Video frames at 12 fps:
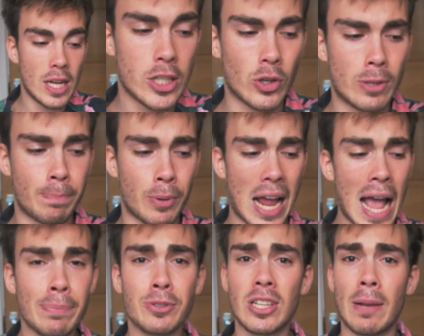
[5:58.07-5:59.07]
so it
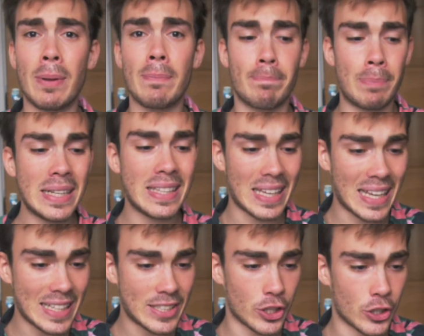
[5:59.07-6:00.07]
perhaps could have been a bit
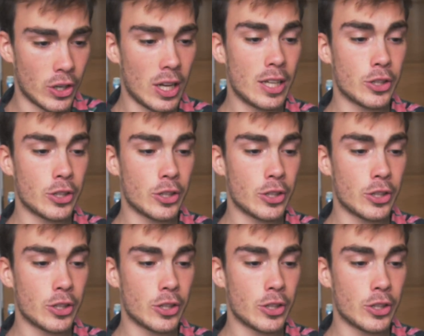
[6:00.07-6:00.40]
easier